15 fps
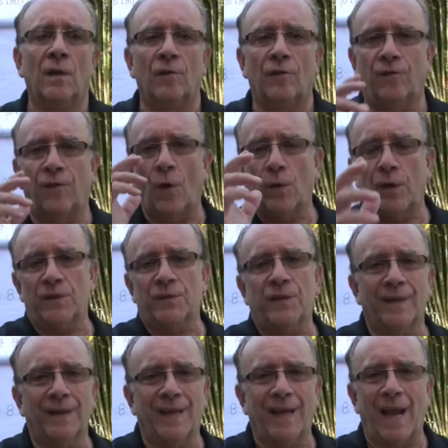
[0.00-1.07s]
focus to
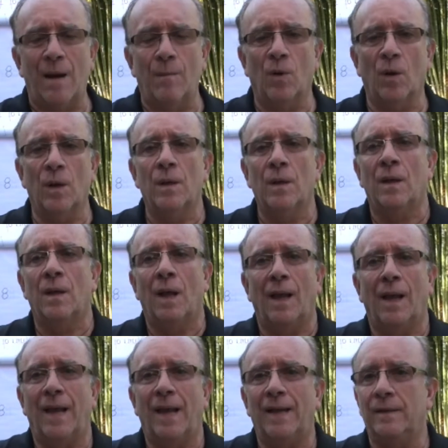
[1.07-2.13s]
the camera,
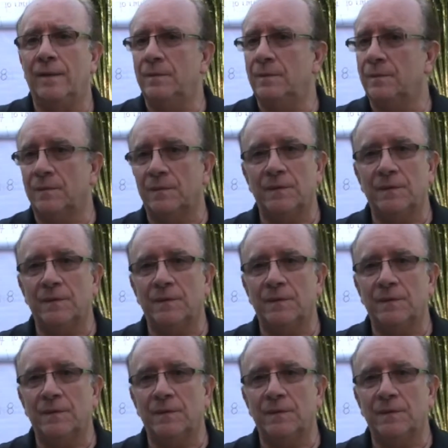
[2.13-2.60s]
and